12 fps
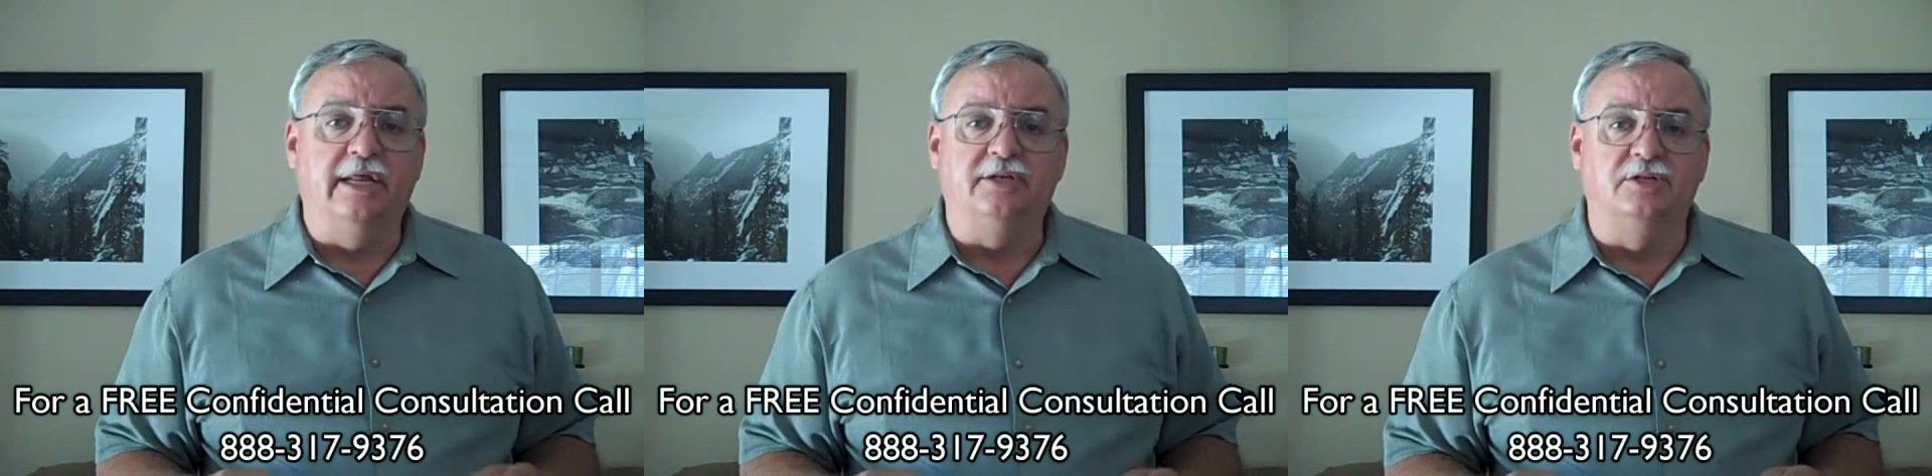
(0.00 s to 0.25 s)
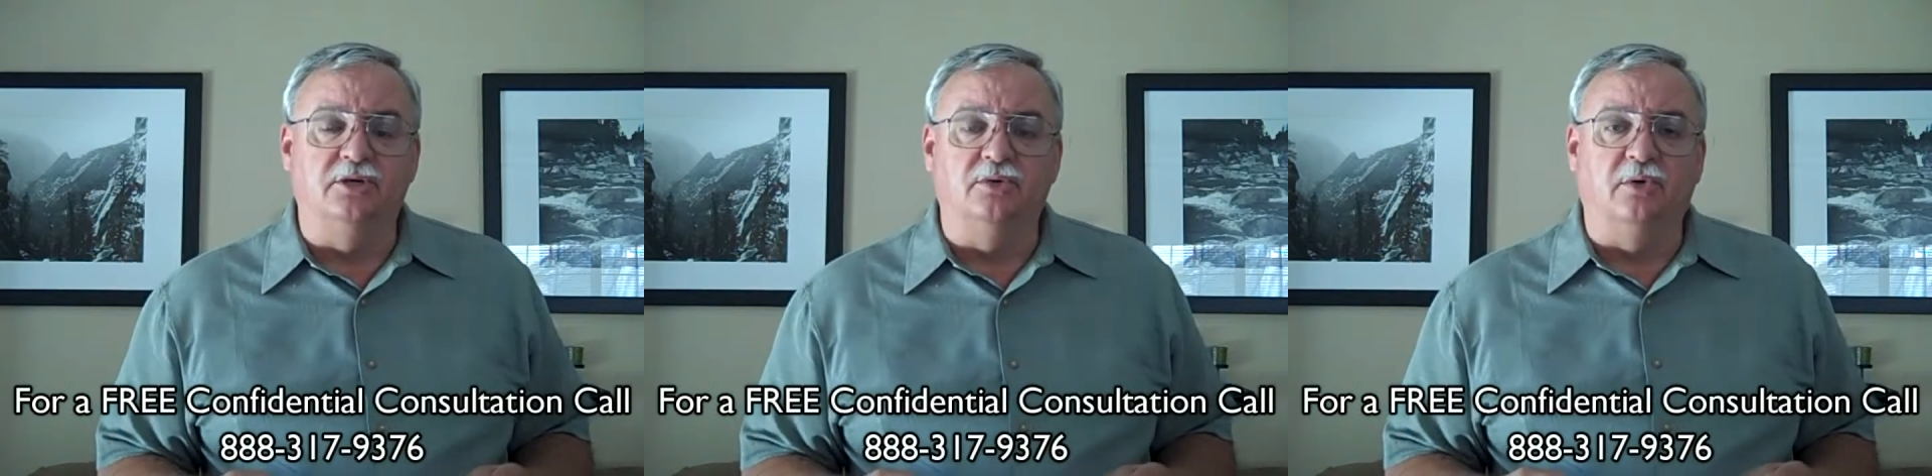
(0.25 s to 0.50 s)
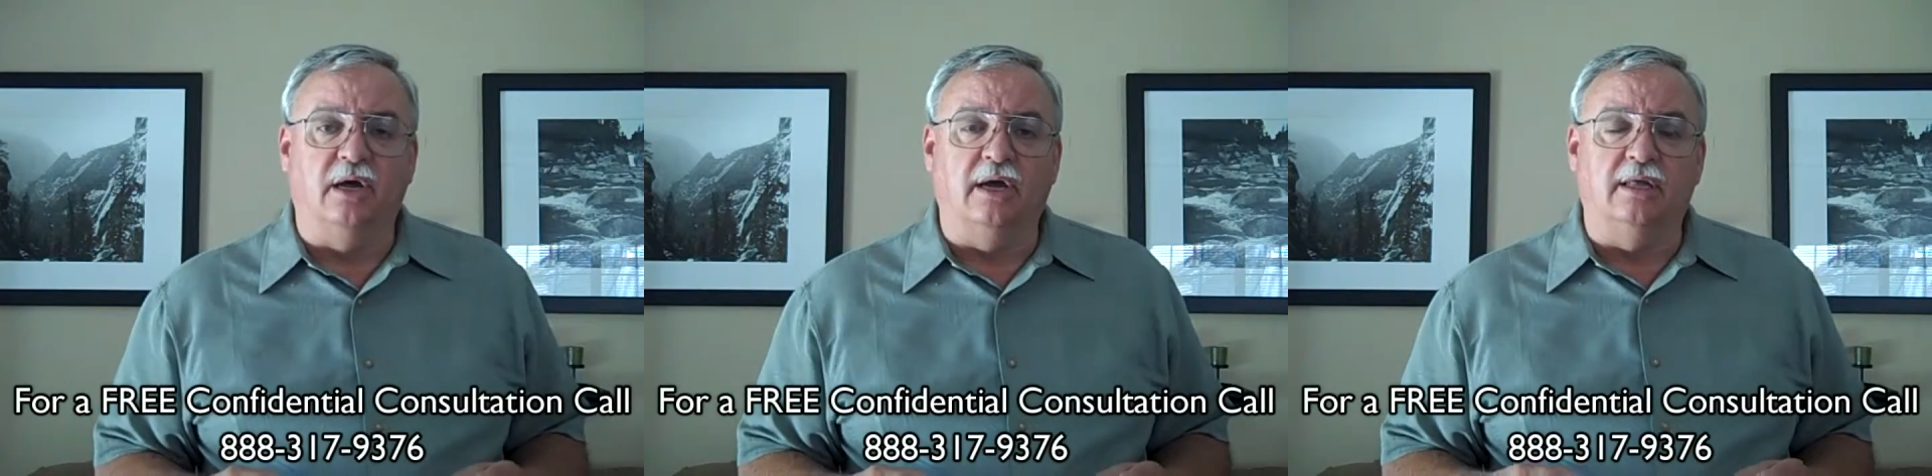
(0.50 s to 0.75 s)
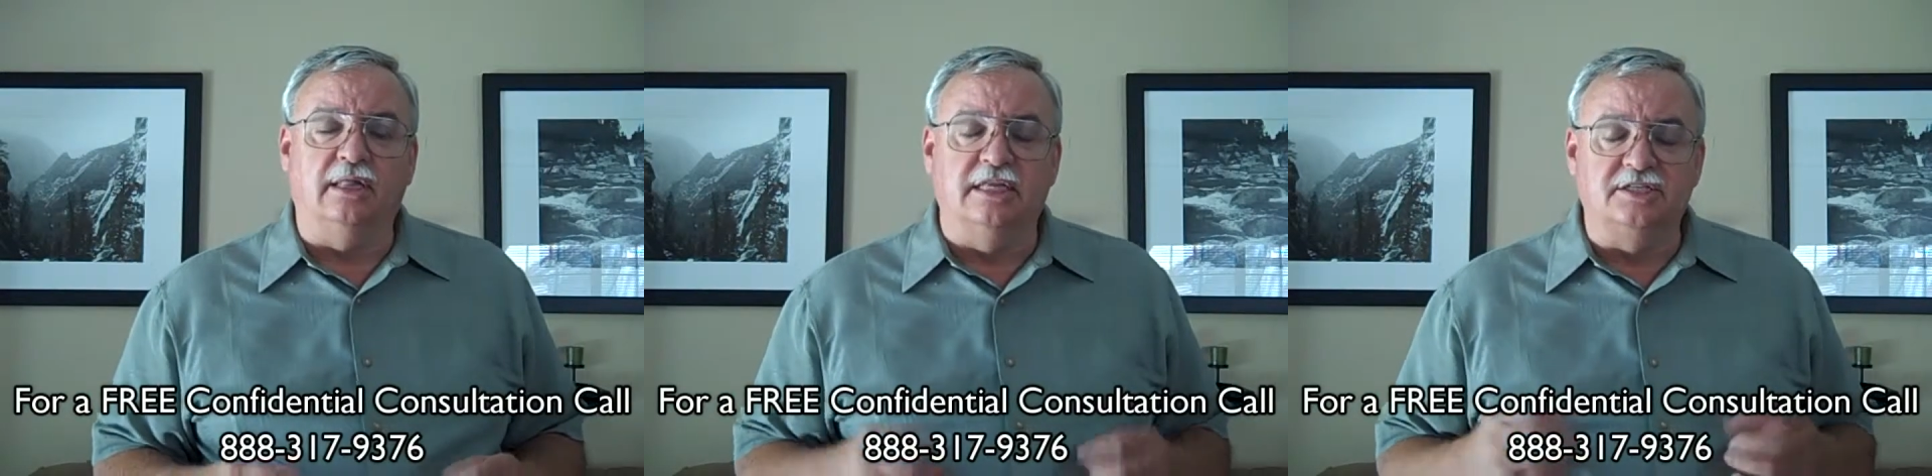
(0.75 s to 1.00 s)
into
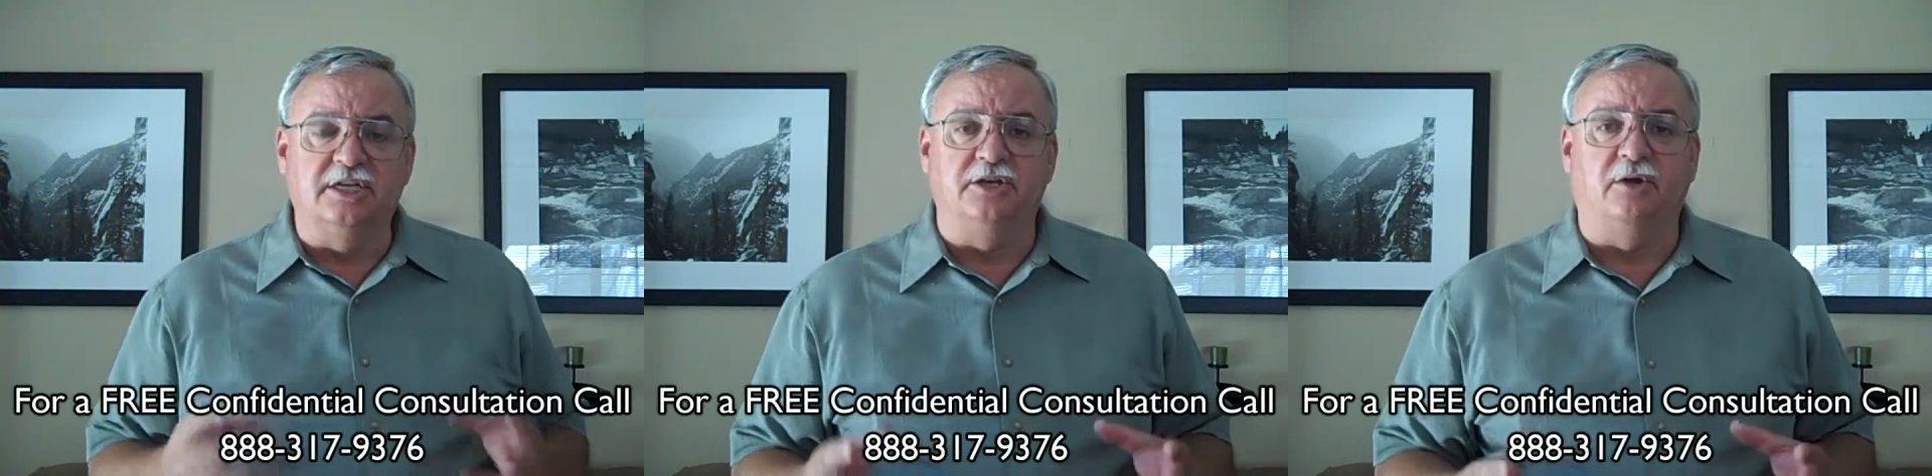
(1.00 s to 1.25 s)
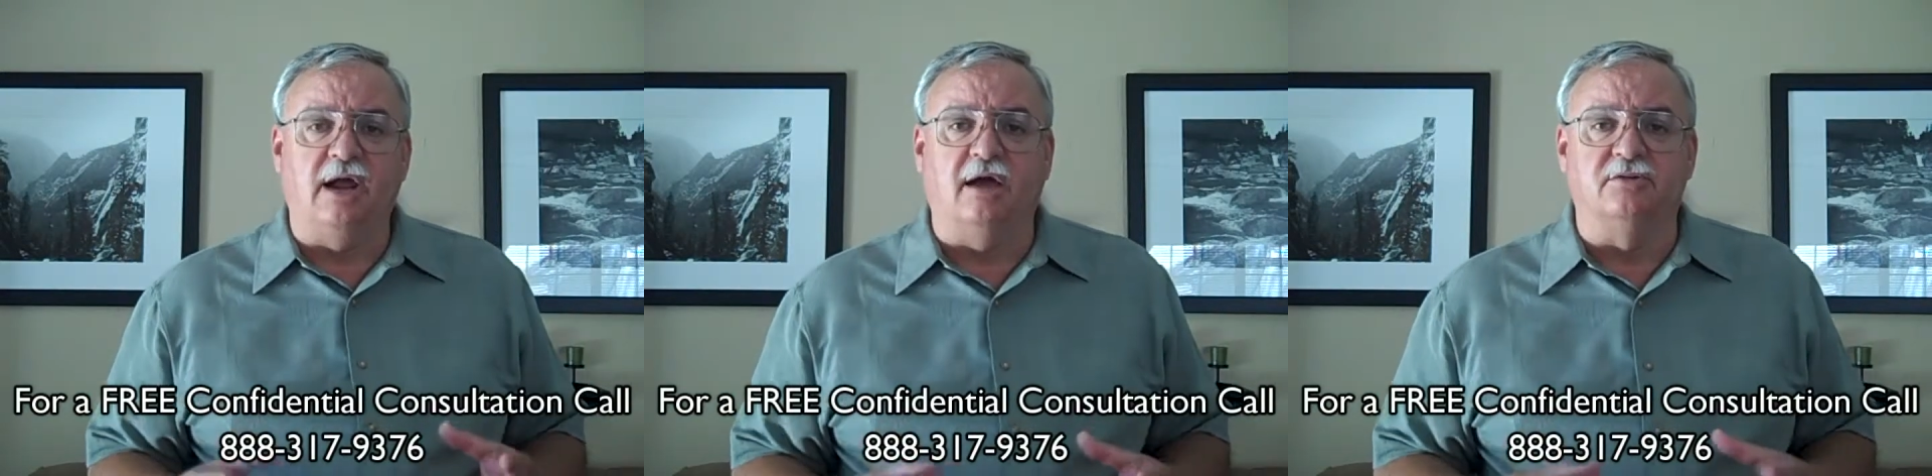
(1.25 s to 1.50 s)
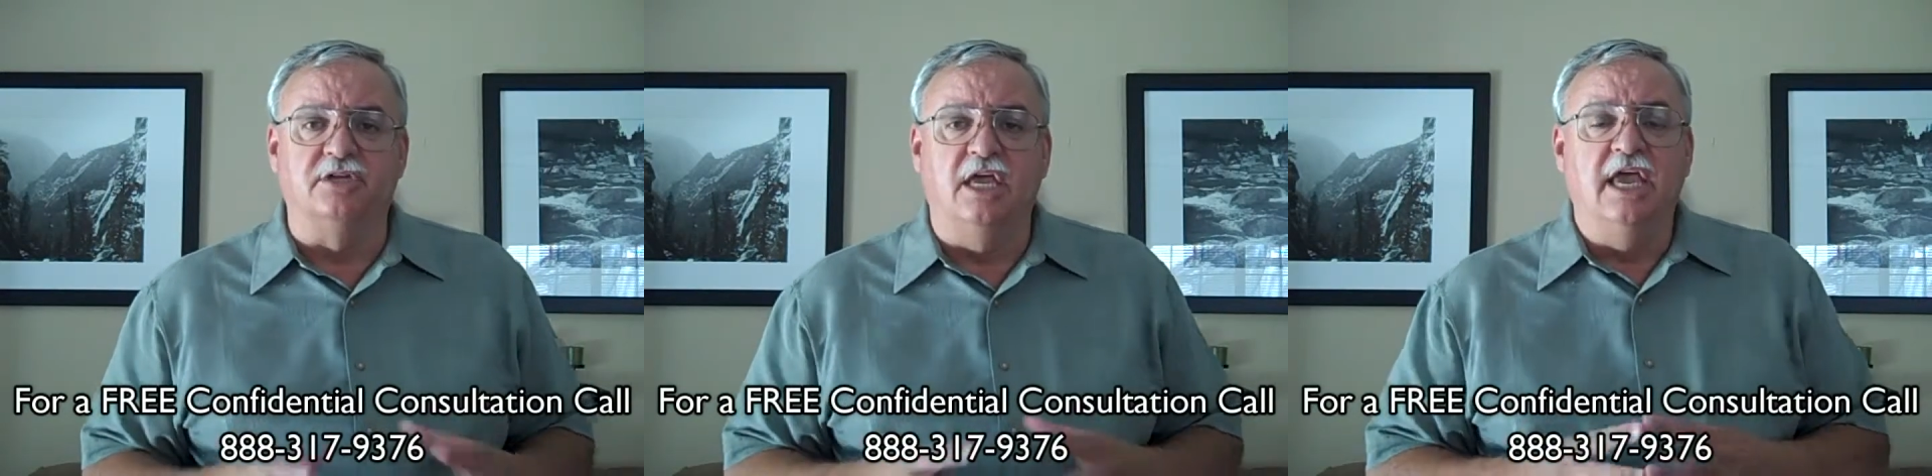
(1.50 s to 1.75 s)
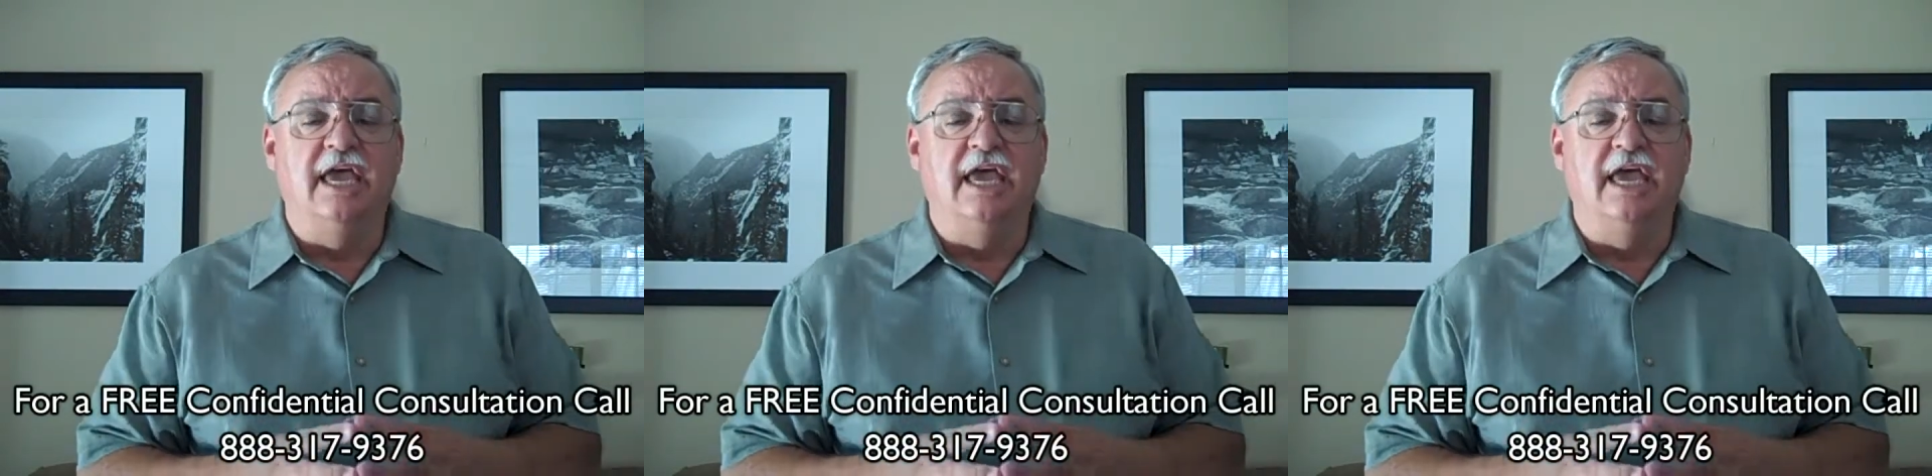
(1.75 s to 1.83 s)
uh, listing your house.